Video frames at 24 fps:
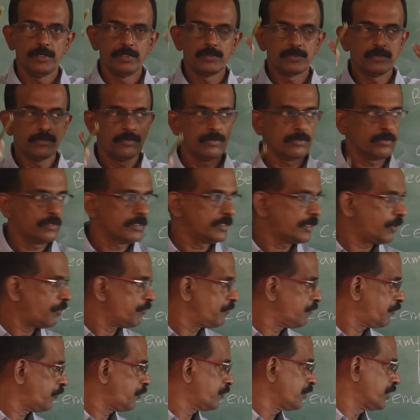So
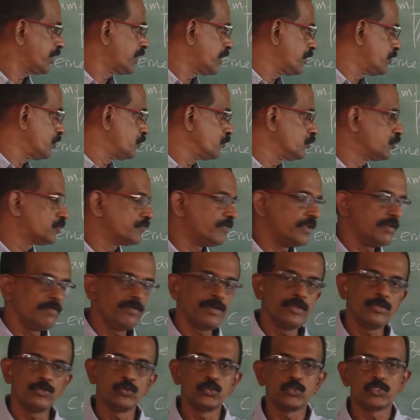ground floor we can use very
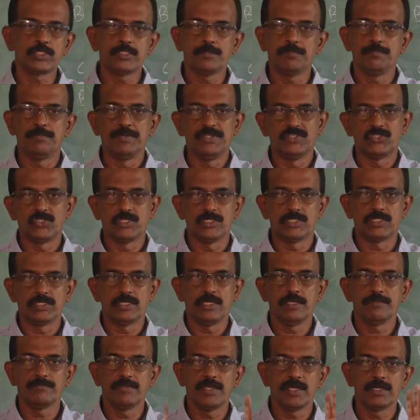well use P.C.C
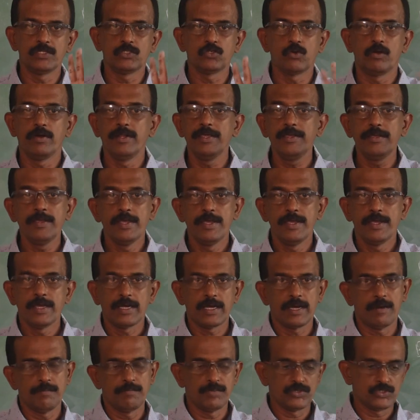if there is only
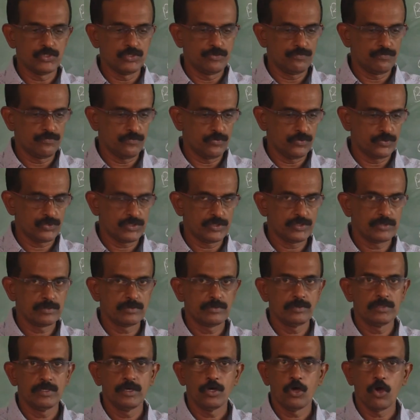compressive force.
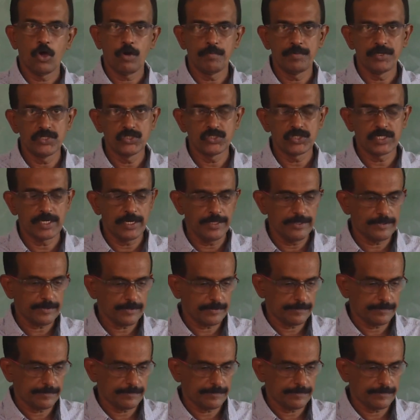Hope it is clear.